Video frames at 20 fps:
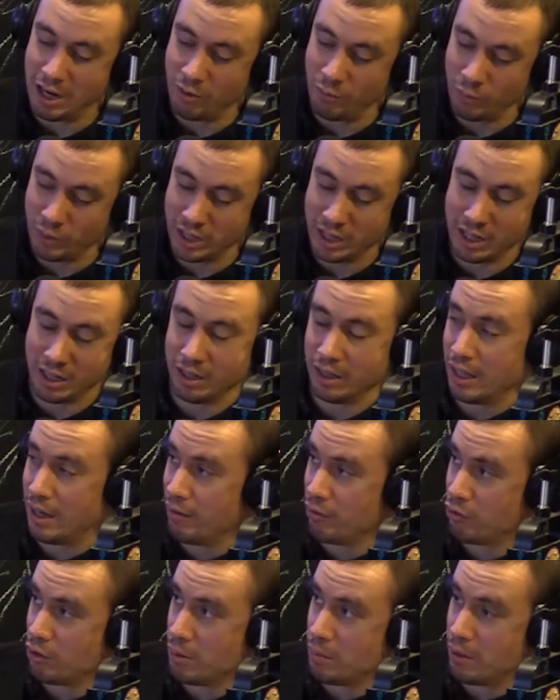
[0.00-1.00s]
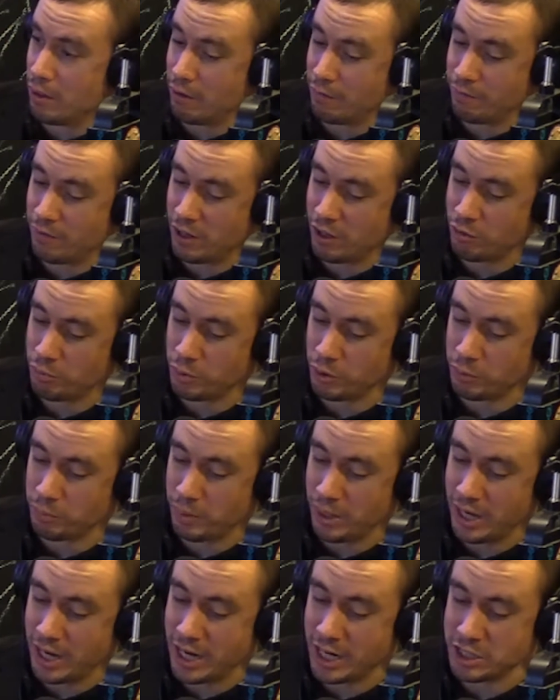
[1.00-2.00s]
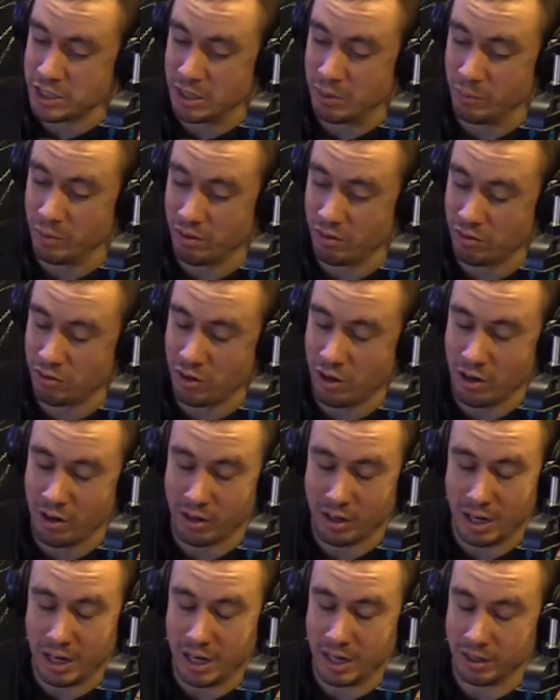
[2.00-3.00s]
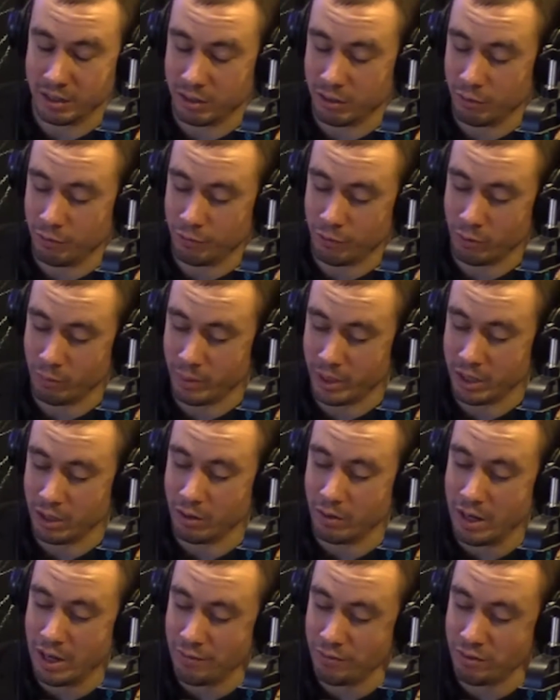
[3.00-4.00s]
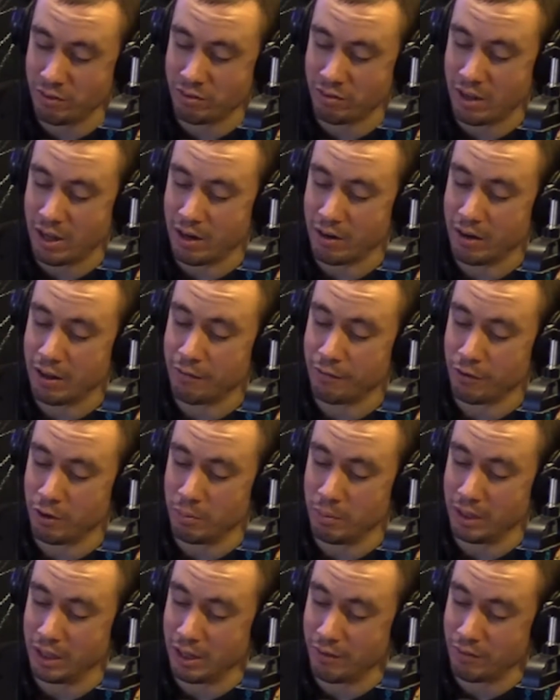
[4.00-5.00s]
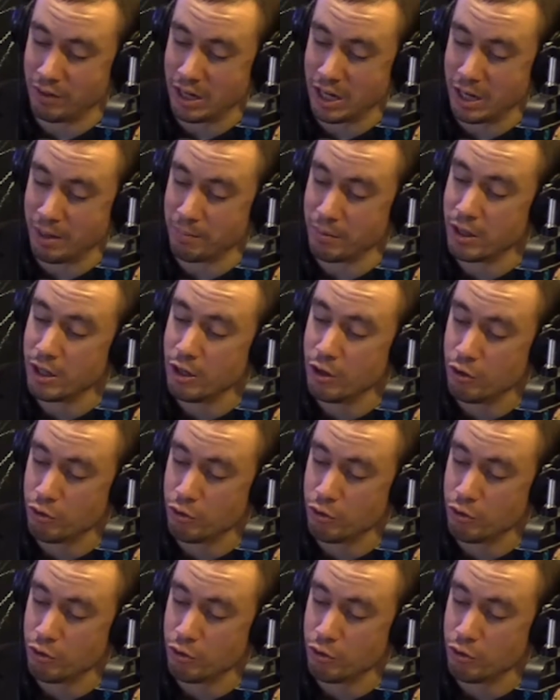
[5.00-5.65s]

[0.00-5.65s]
We live stream on our Facebook page, and we start on Q4 Radio every Saturday from 11 a.m.